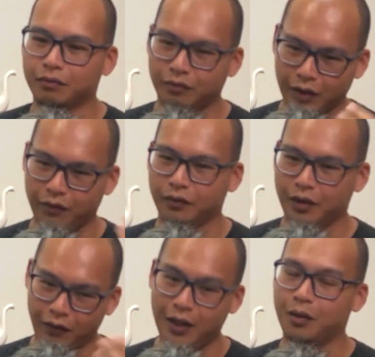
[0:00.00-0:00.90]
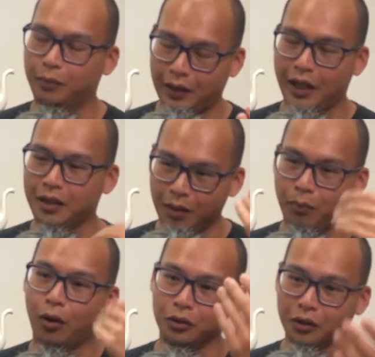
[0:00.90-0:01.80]
develop a plan
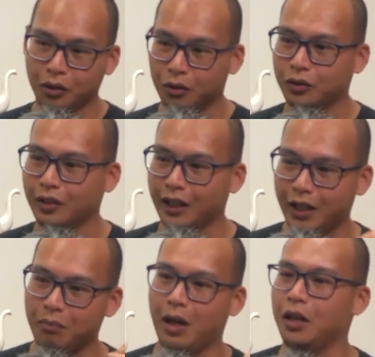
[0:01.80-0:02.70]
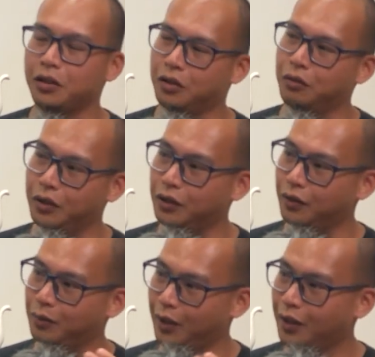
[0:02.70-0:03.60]
upon the goals, and then manage the risk
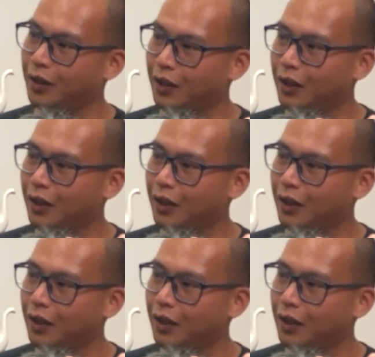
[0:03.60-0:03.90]
from there,